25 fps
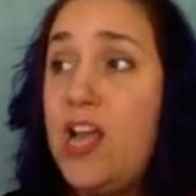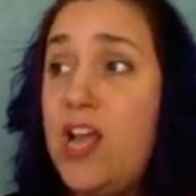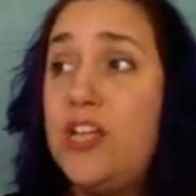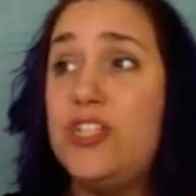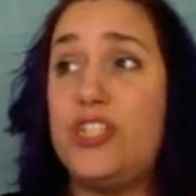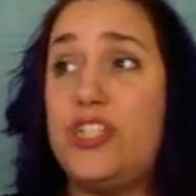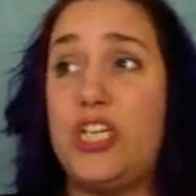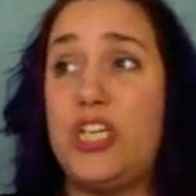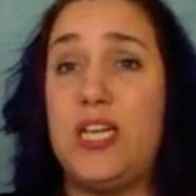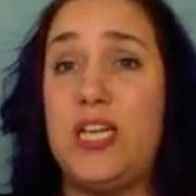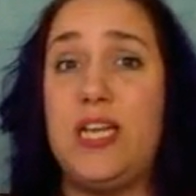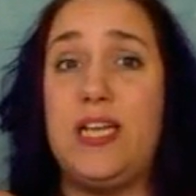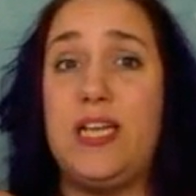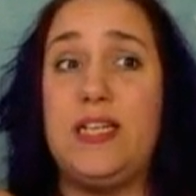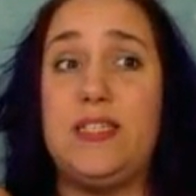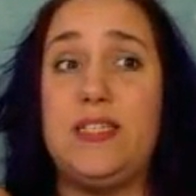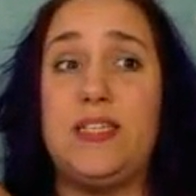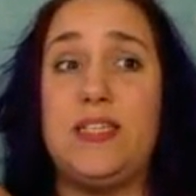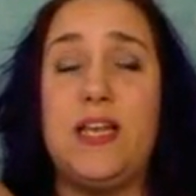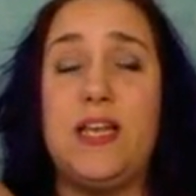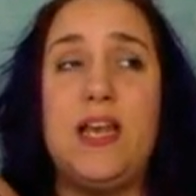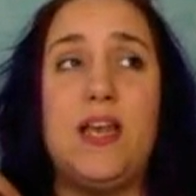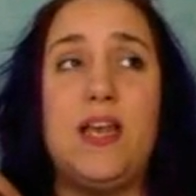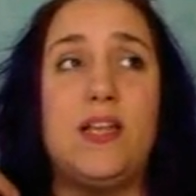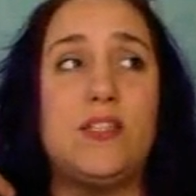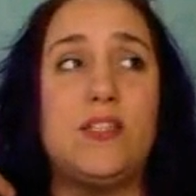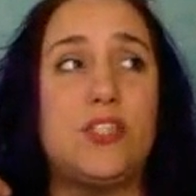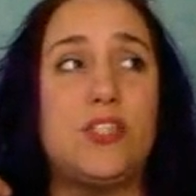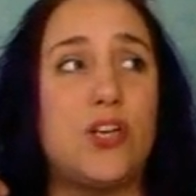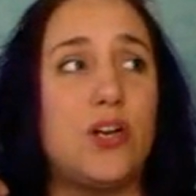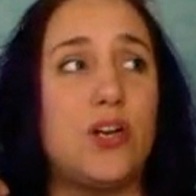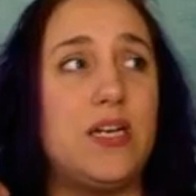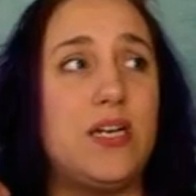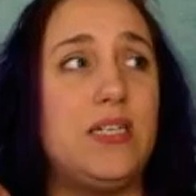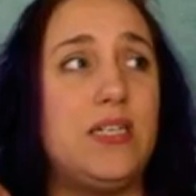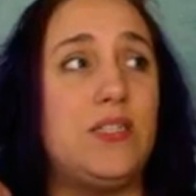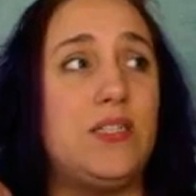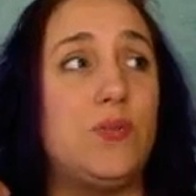She is
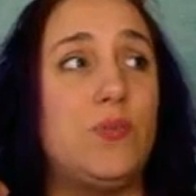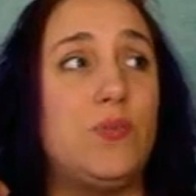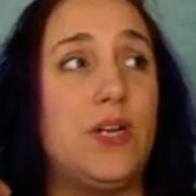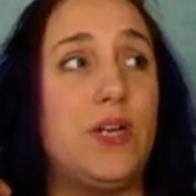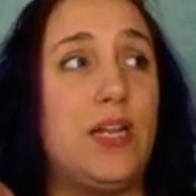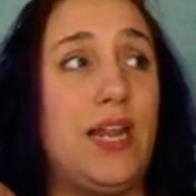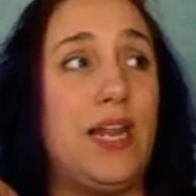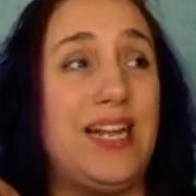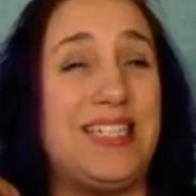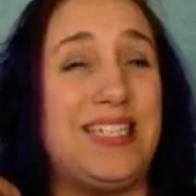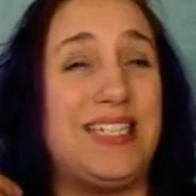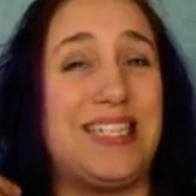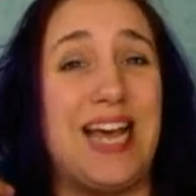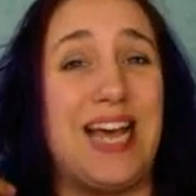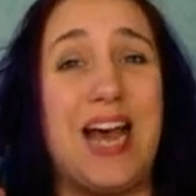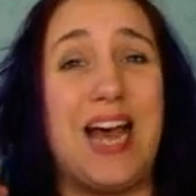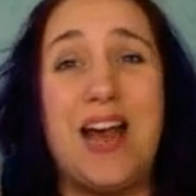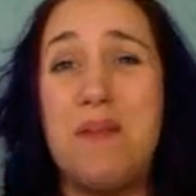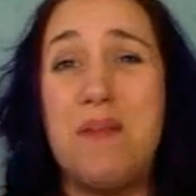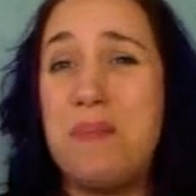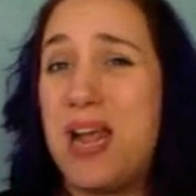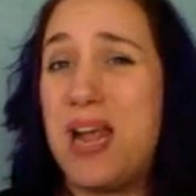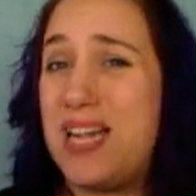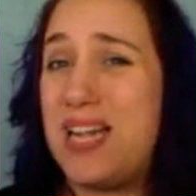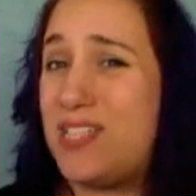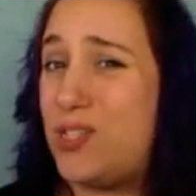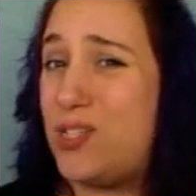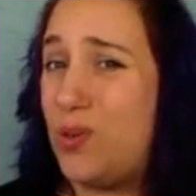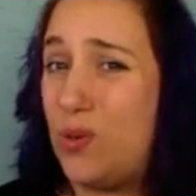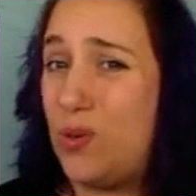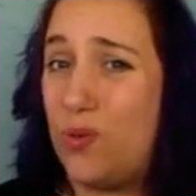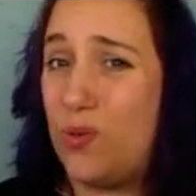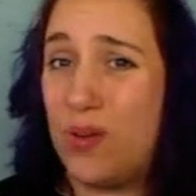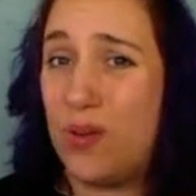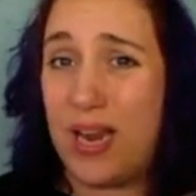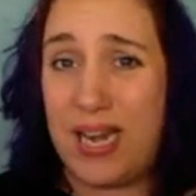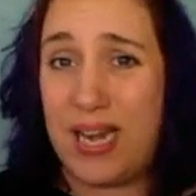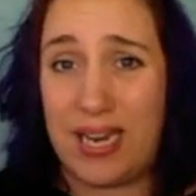starting to realize I'm not so
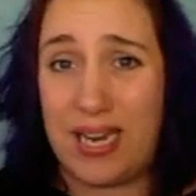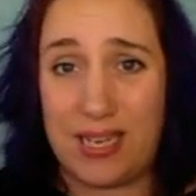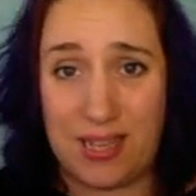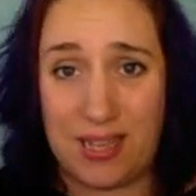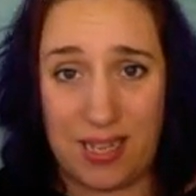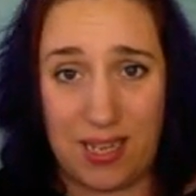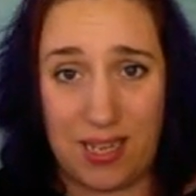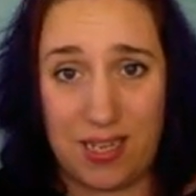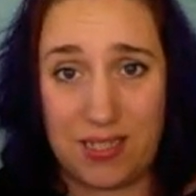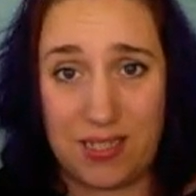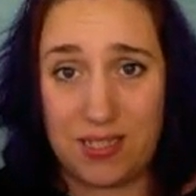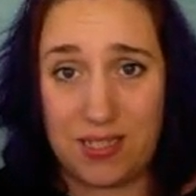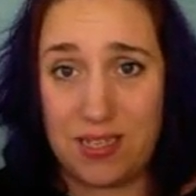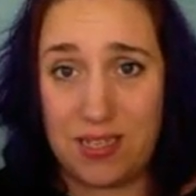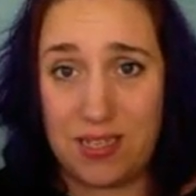great at this,